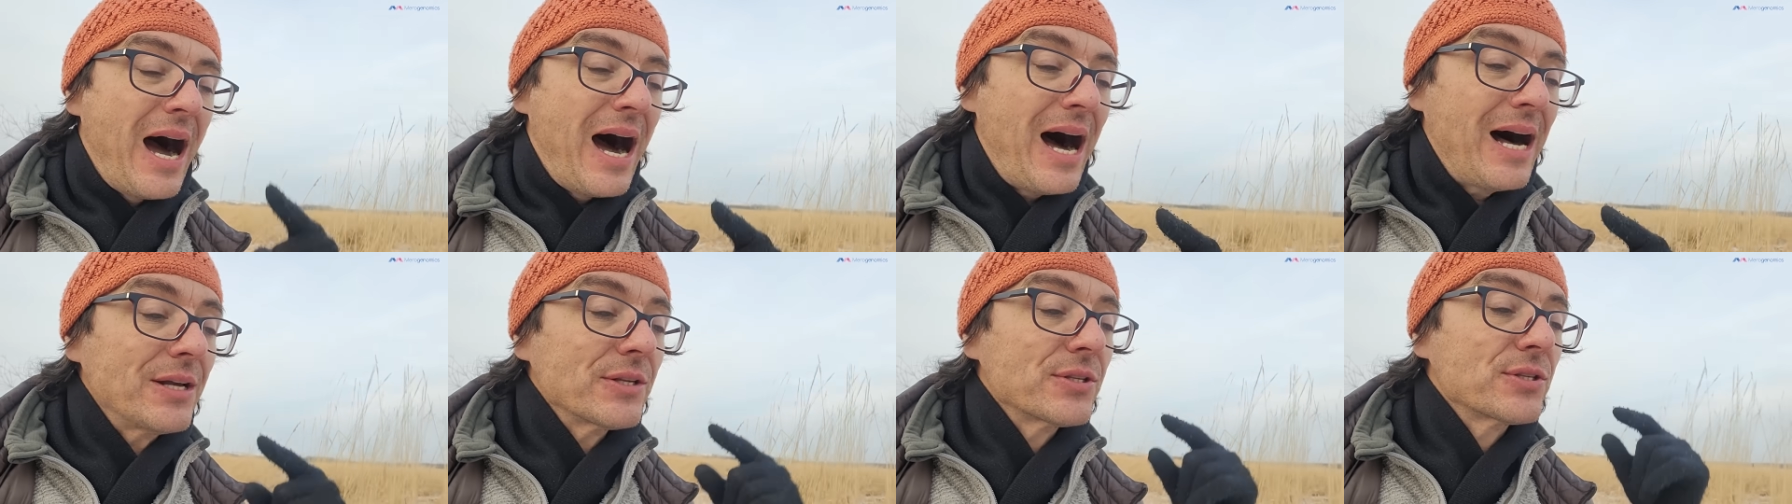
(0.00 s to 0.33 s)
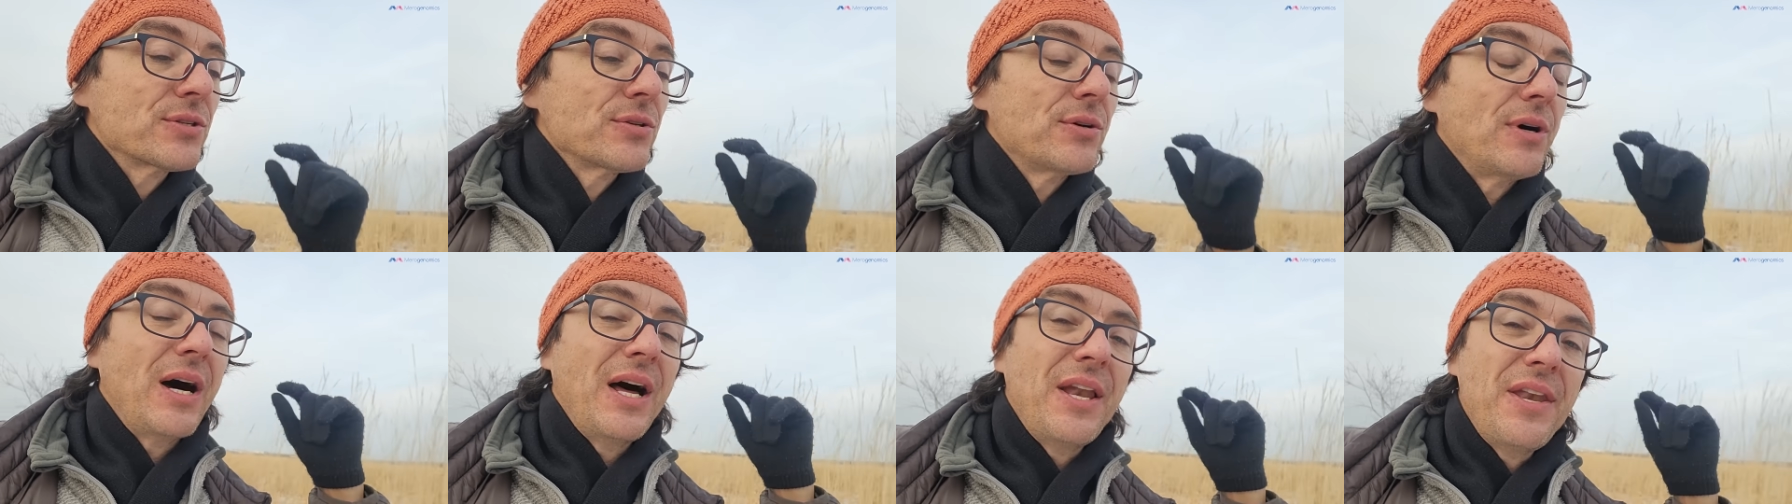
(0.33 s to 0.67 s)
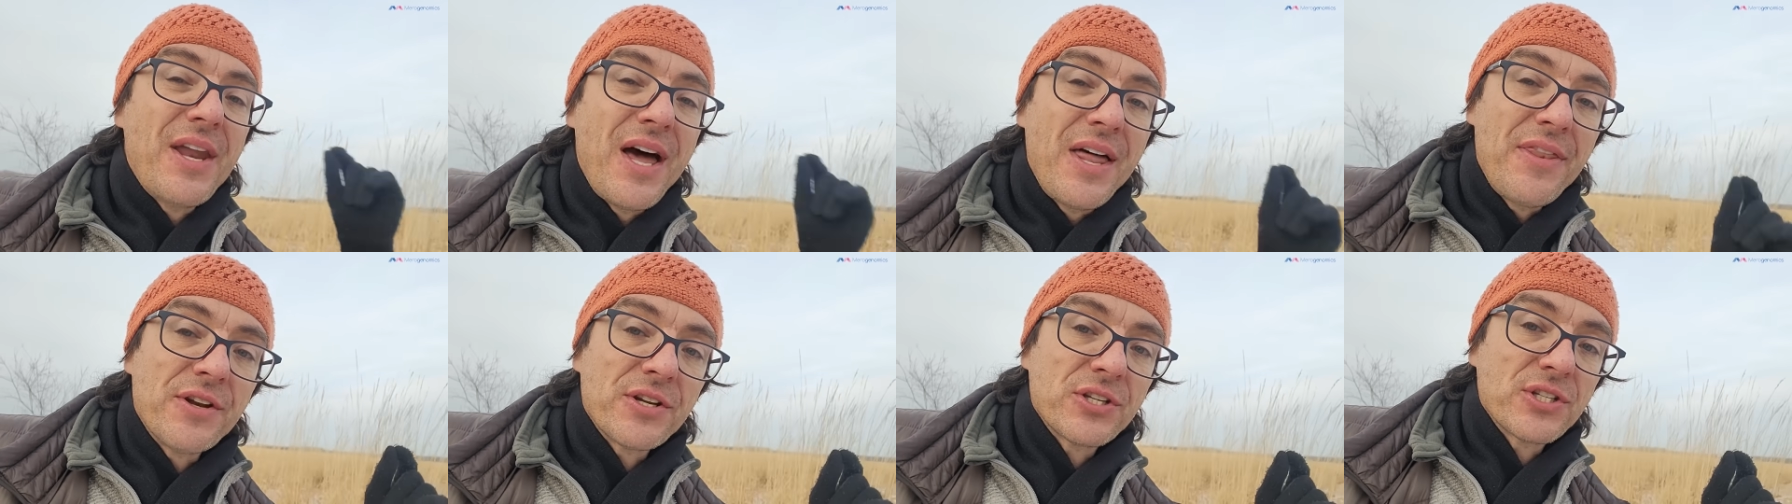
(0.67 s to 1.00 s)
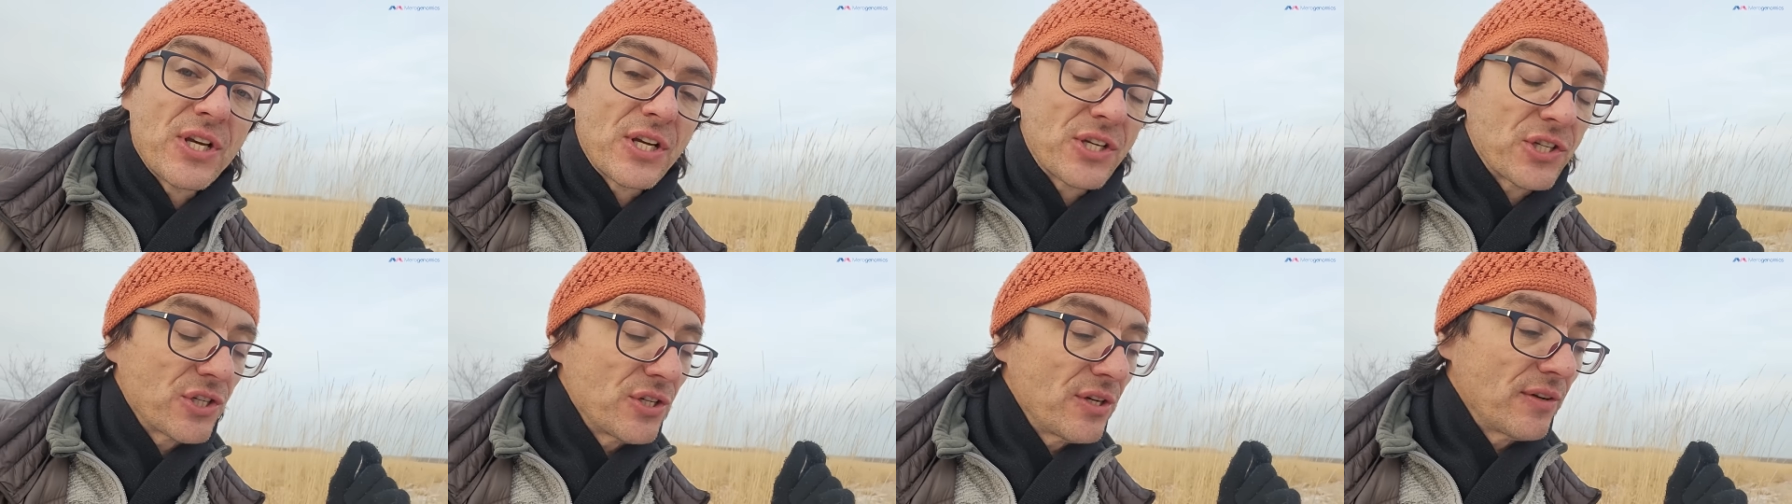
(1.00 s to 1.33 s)
also another
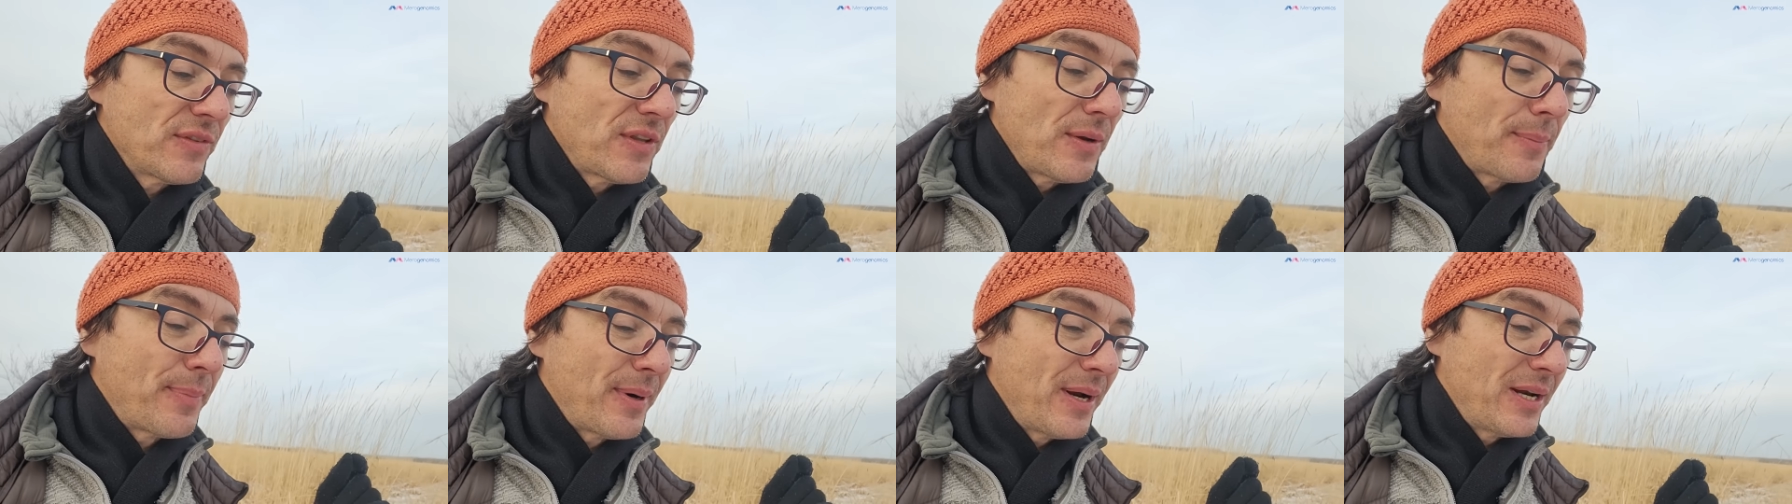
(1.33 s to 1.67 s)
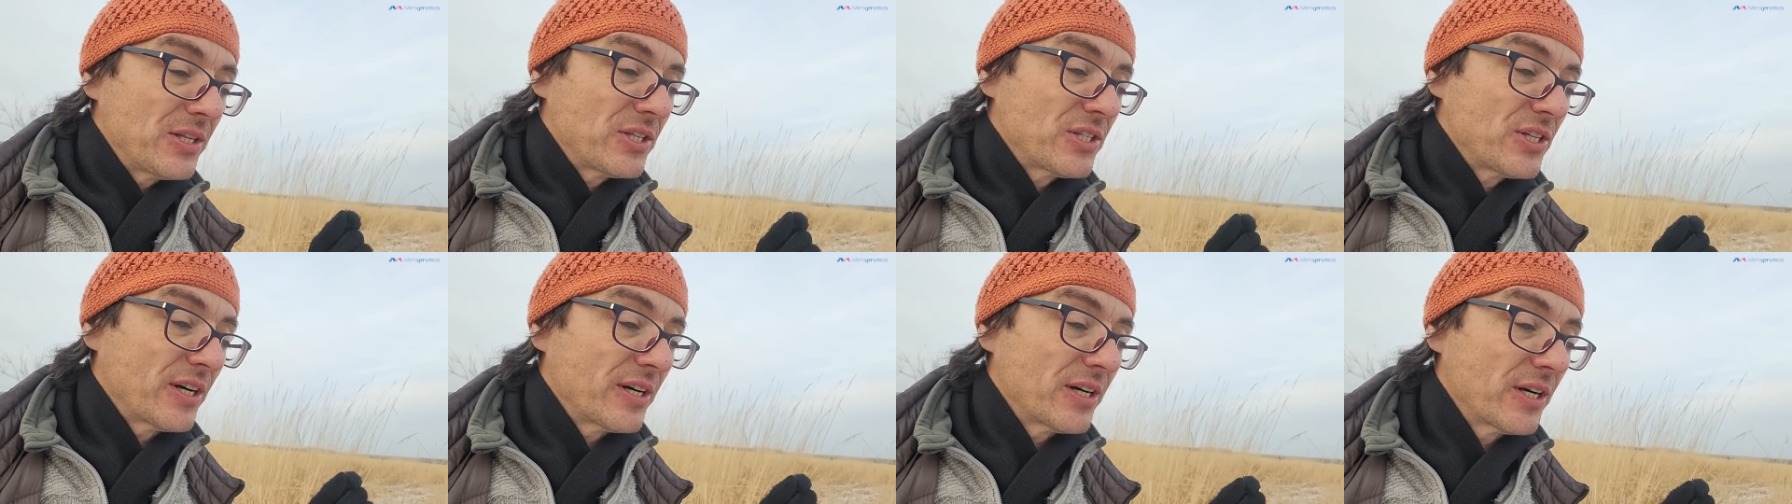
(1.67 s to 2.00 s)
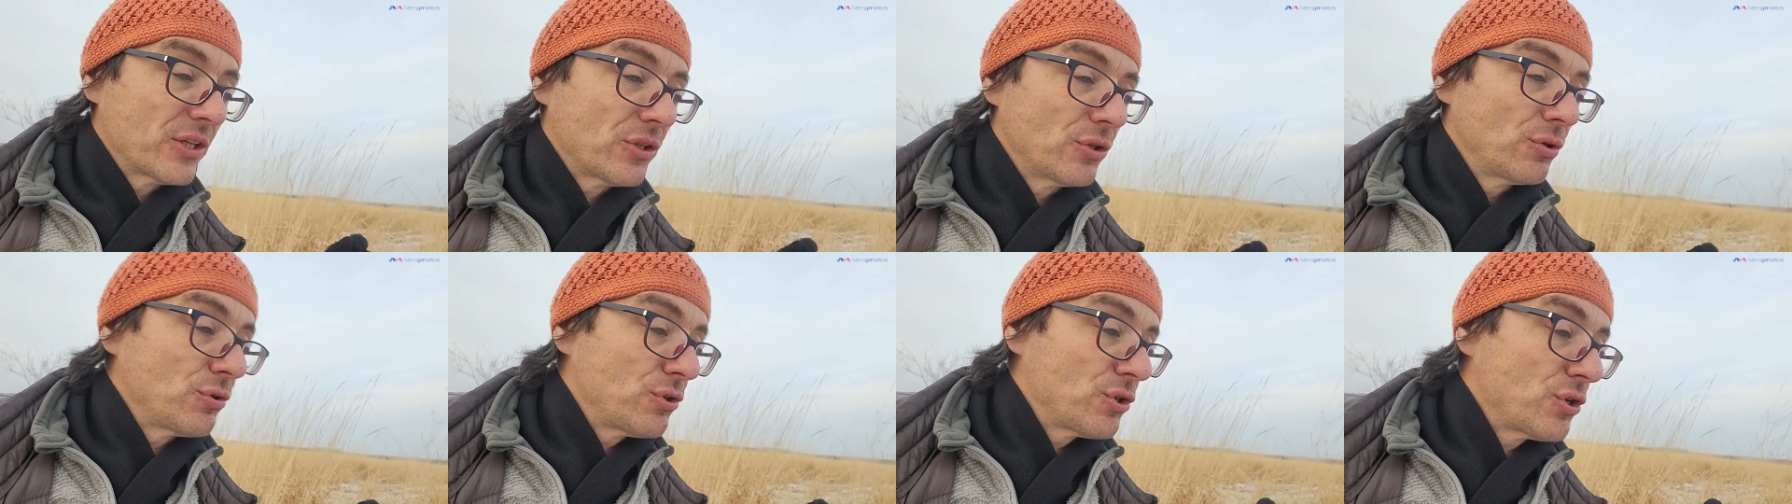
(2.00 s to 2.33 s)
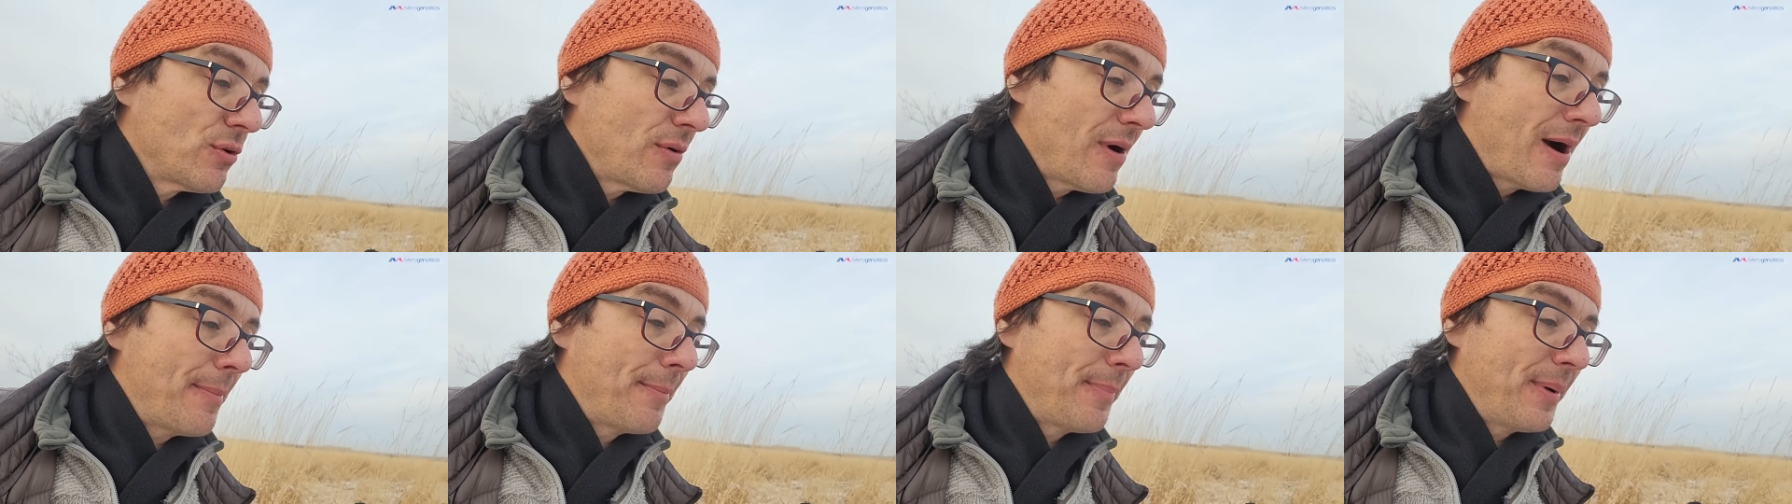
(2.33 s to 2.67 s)
section of the brain started to
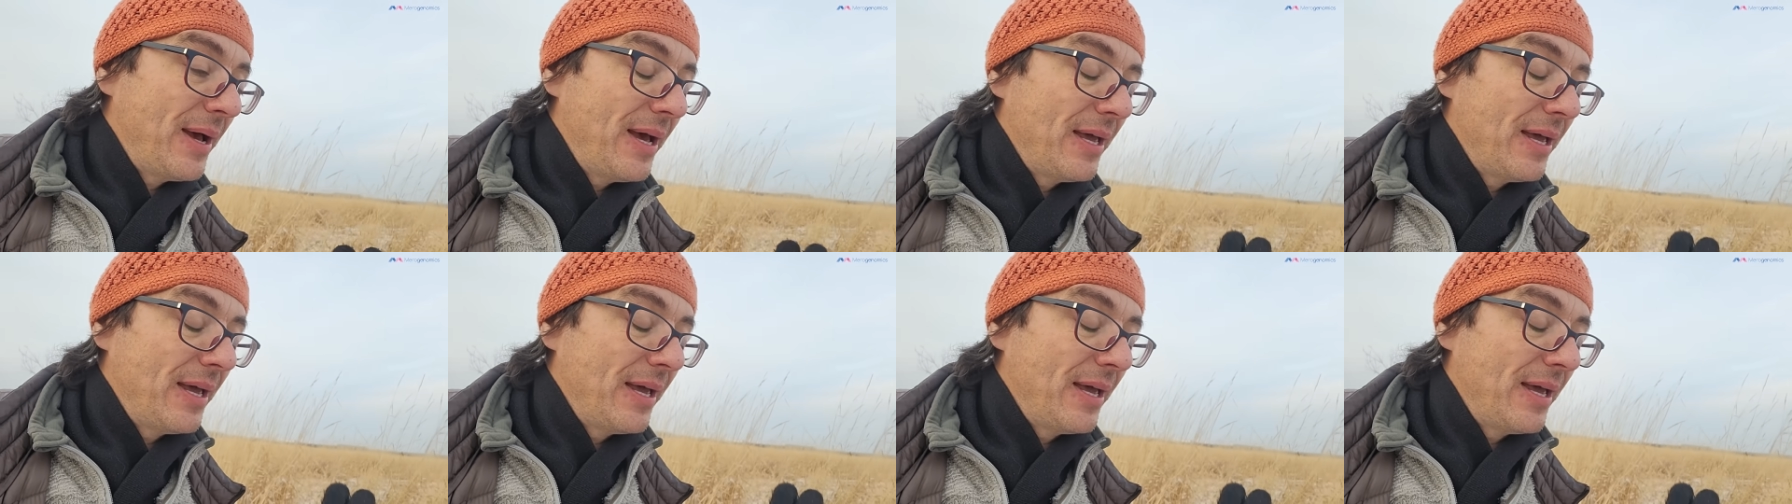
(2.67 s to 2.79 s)
show up